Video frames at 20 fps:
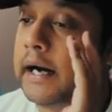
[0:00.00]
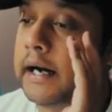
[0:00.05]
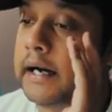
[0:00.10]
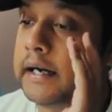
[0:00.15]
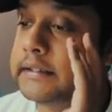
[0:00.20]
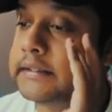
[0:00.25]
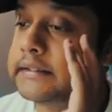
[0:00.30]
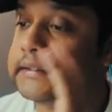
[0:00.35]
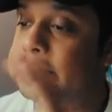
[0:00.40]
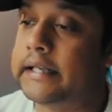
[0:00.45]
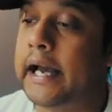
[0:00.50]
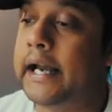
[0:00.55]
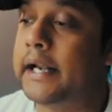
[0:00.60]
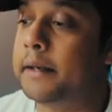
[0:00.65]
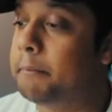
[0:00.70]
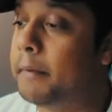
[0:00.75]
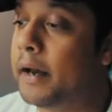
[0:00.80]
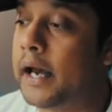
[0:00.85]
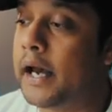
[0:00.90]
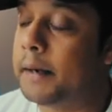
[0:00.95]
a
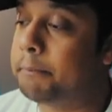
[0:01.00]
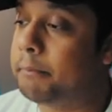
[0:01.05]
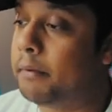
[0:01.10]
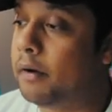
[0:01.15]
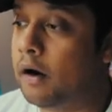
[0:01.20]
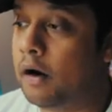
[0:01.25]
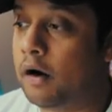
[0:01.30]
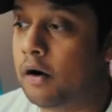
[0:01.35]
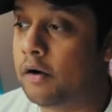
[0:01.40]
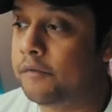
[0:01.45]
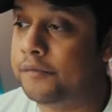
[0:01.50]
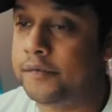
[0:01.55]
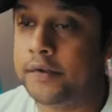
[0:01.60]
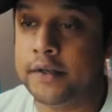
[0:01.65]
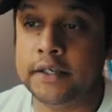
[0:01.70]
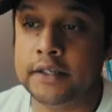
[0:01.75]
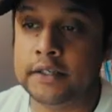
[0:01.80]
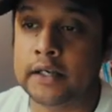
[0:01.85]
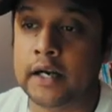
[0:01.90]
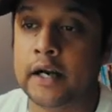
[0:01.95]
sitemap of
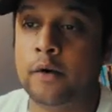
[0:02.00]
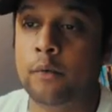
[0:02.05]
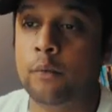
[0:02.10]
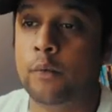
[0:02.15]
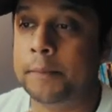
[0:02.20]
the entire